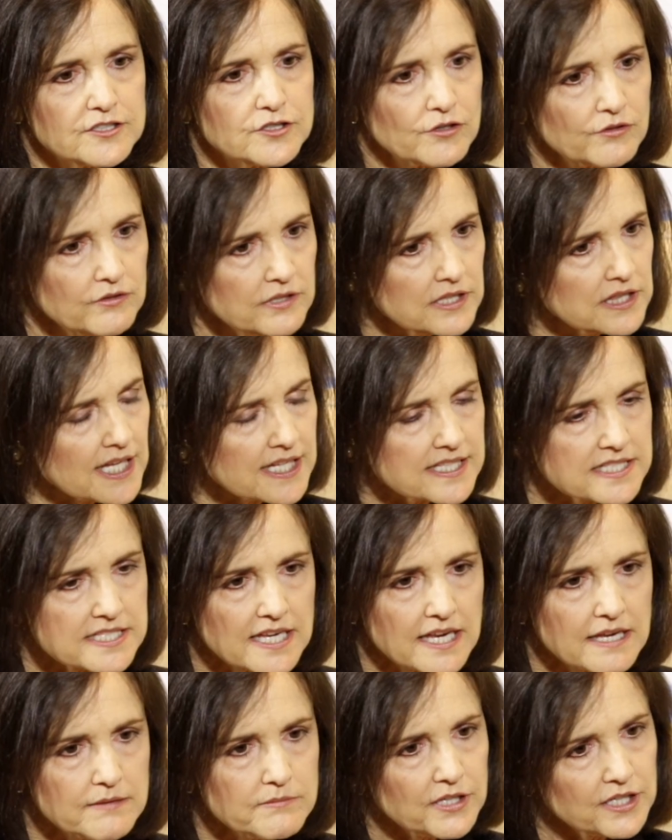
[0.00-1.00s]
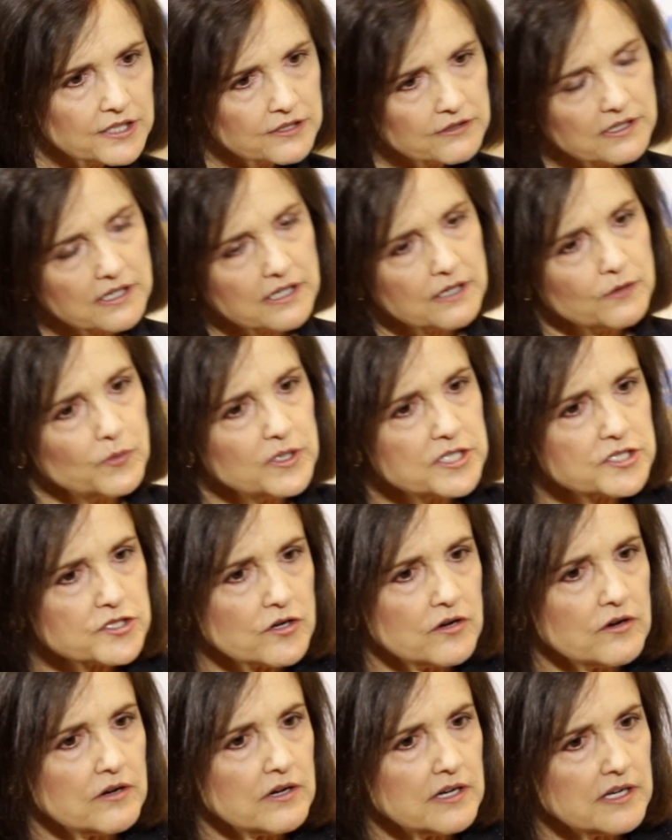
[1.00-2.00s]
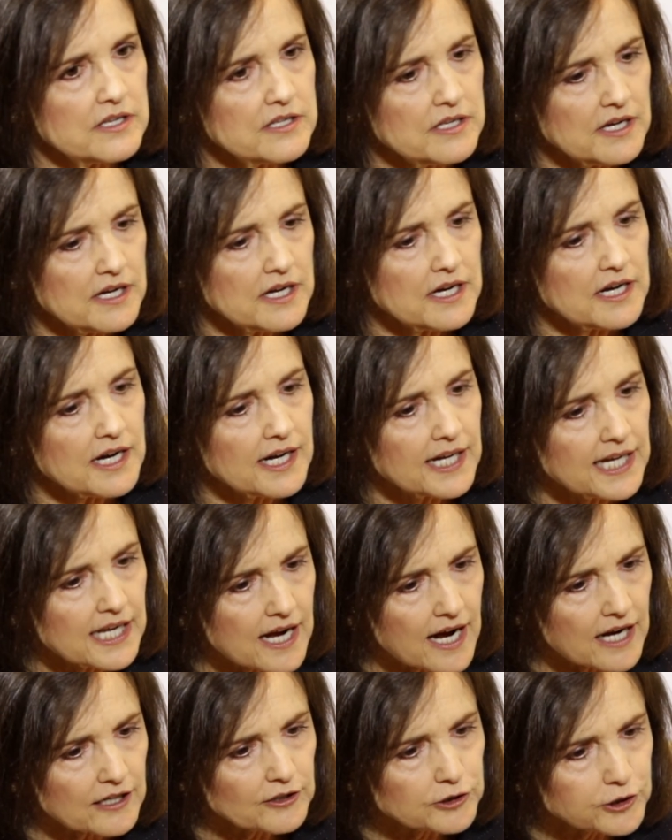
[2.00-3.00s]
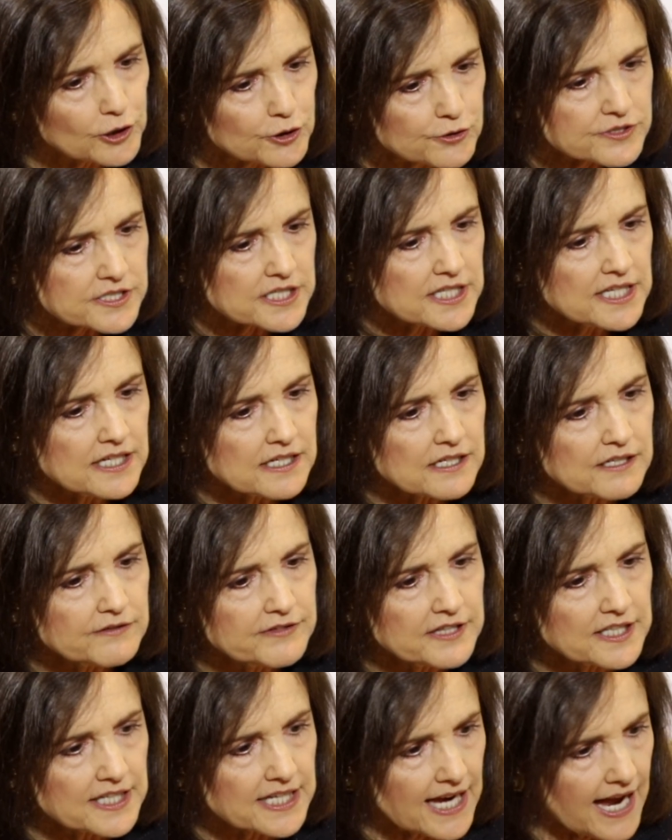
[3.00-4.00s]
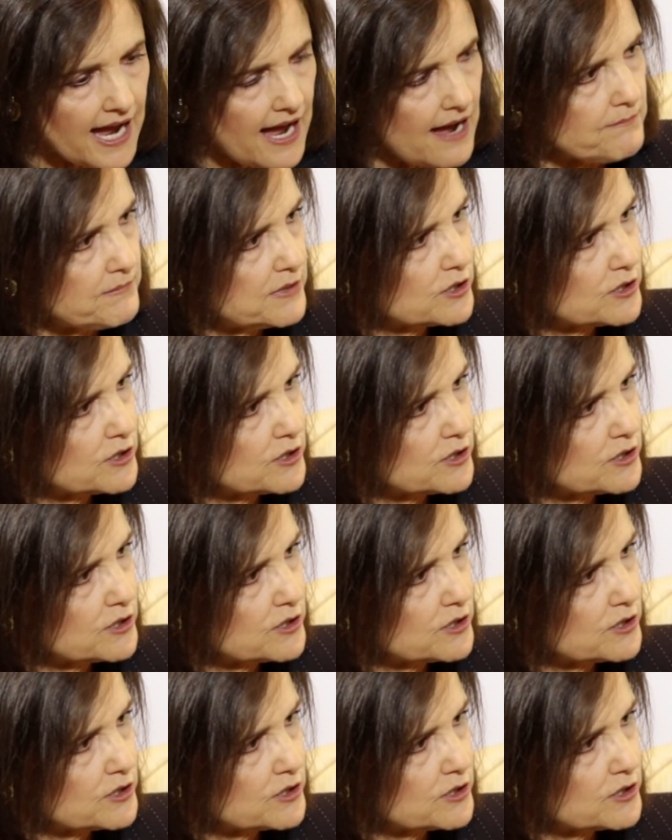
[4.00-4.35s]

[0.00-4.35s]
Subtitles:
during that same era, we saw a closing of the gap